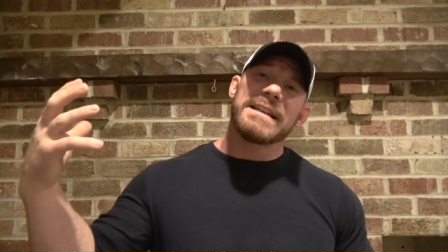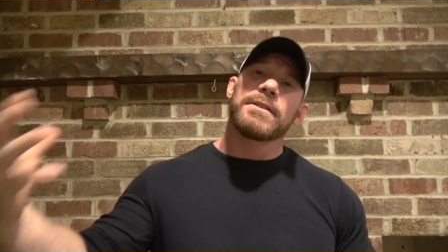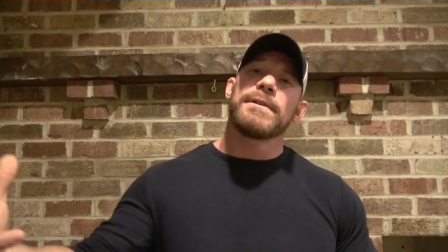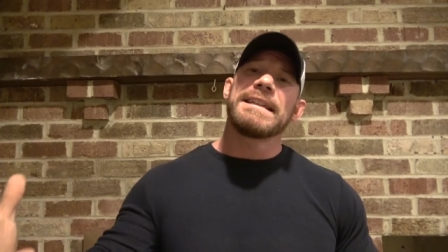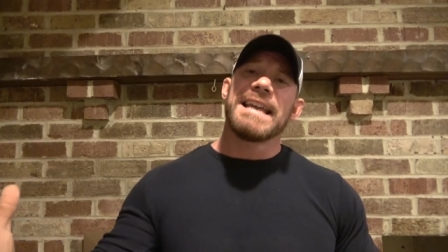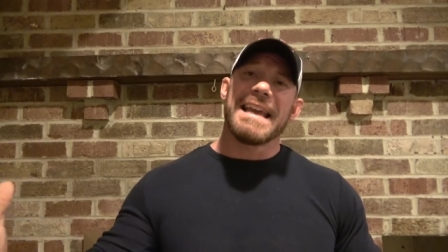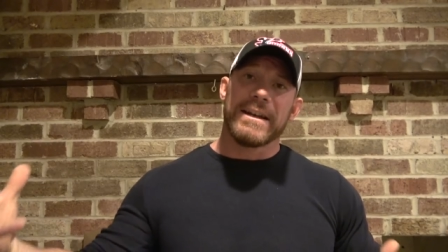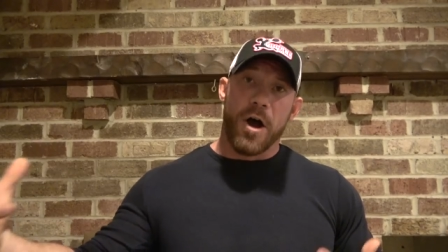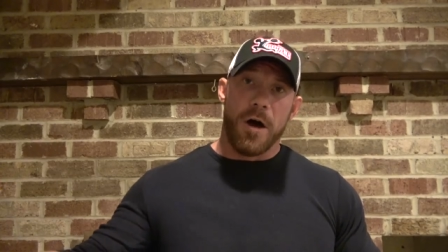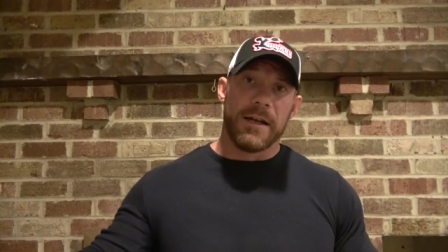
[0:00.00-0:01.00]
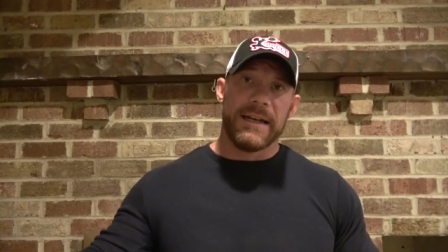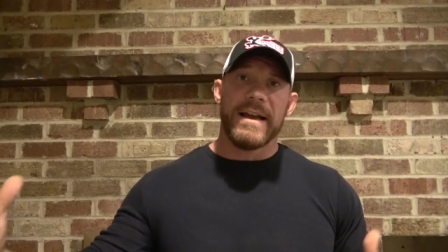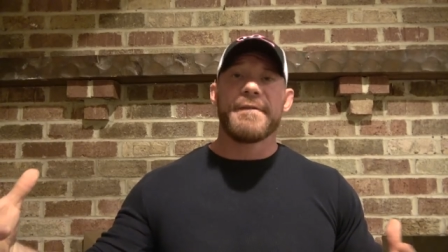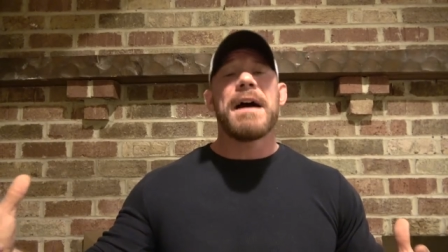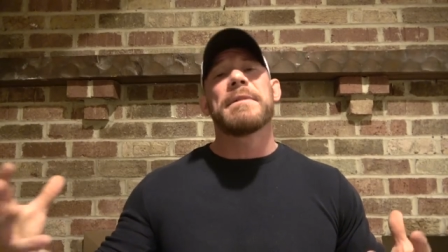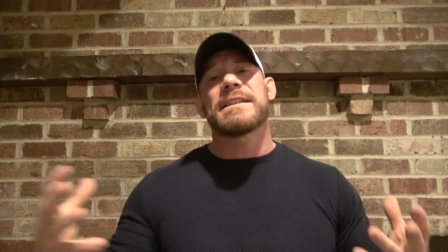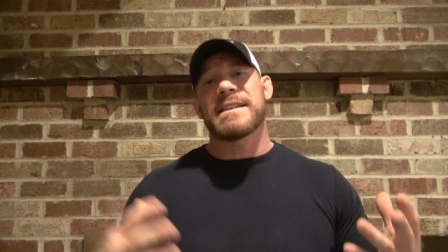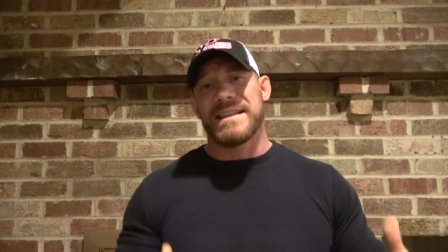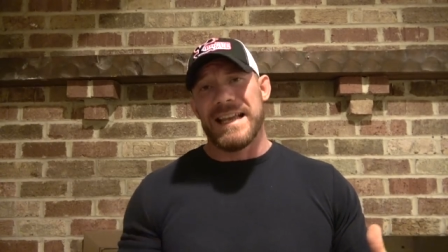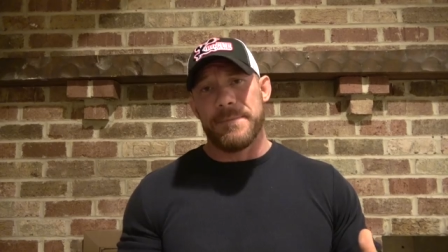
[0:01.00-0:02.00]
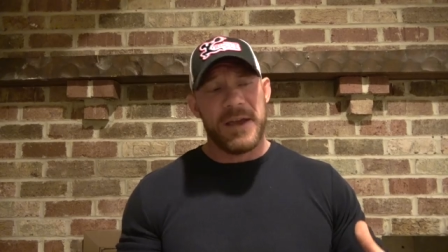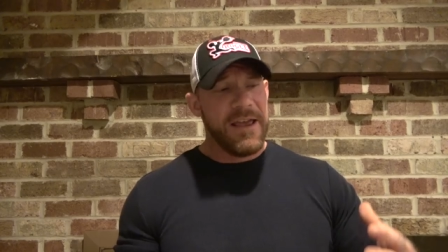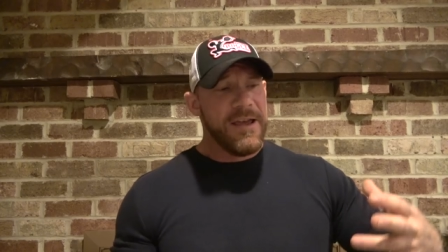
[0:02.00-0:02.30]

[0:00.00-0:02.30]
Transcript: you guys to really take an audit of how much sleep